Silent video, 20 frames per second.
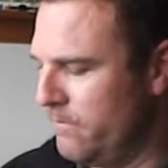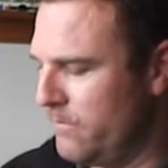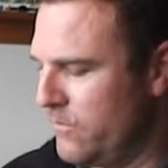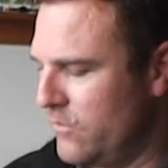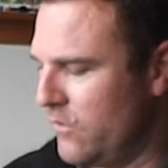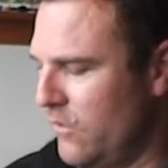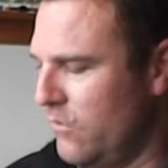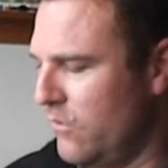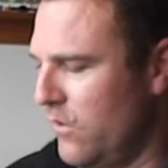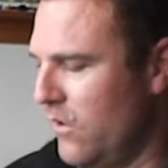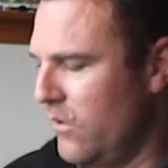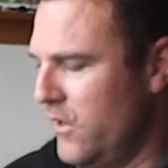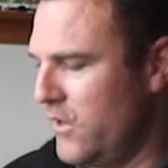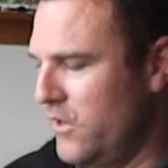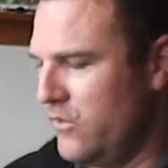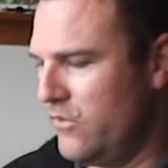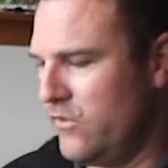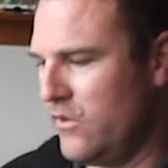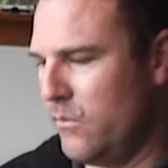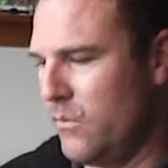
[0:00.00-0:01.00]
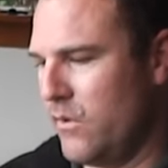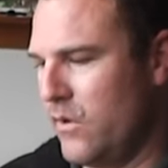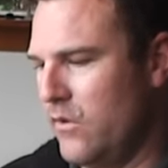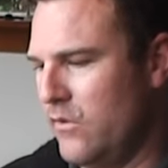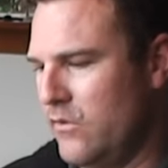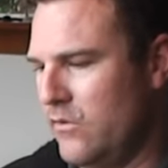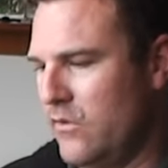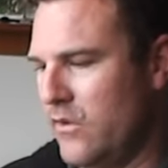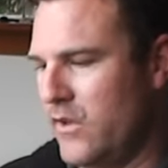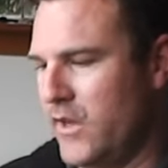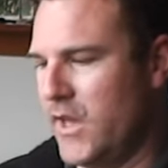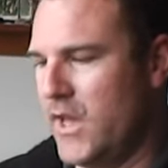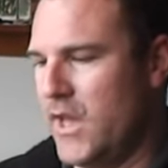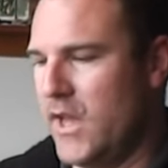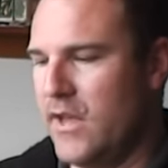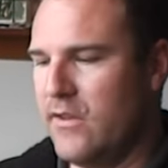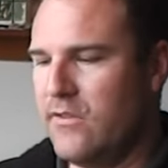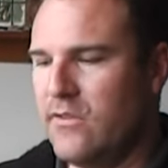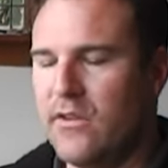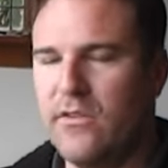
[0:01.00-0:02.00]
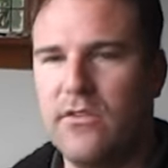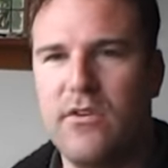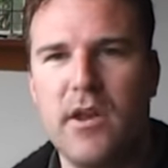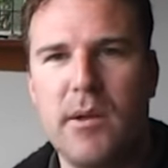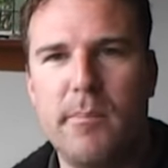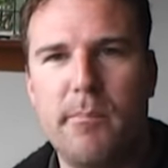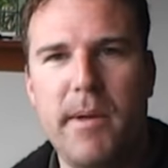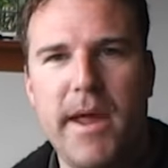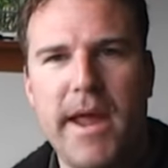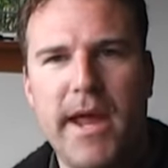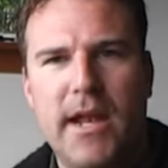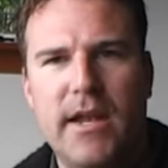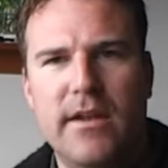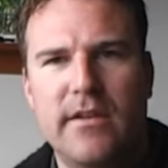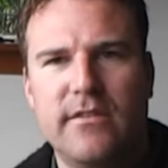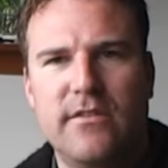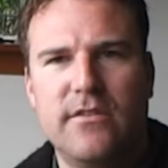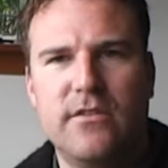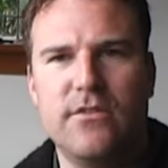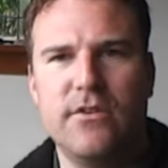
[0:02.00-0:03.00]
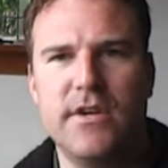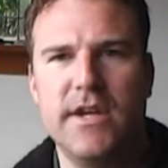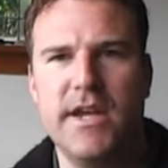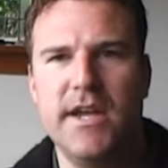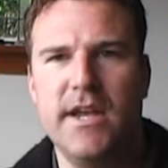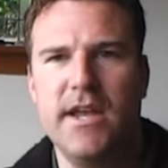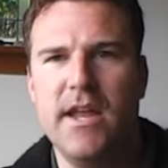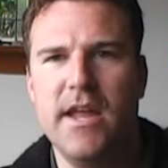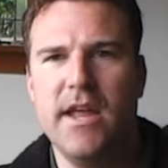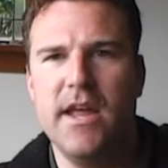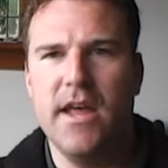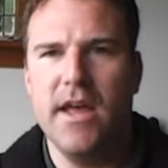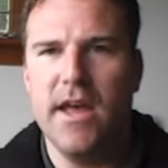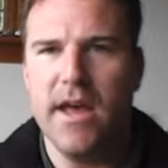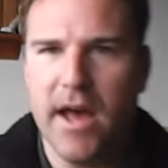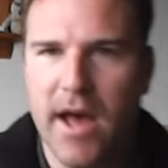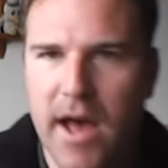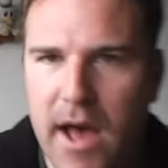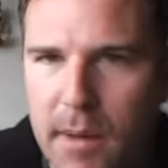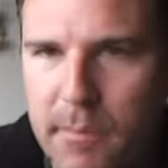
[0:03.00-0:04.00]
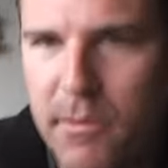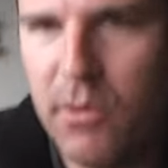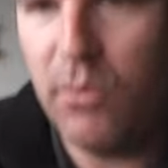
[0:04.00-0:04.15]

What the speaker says: So I'll let you see what it looks like here. So it's got a backlit screen, and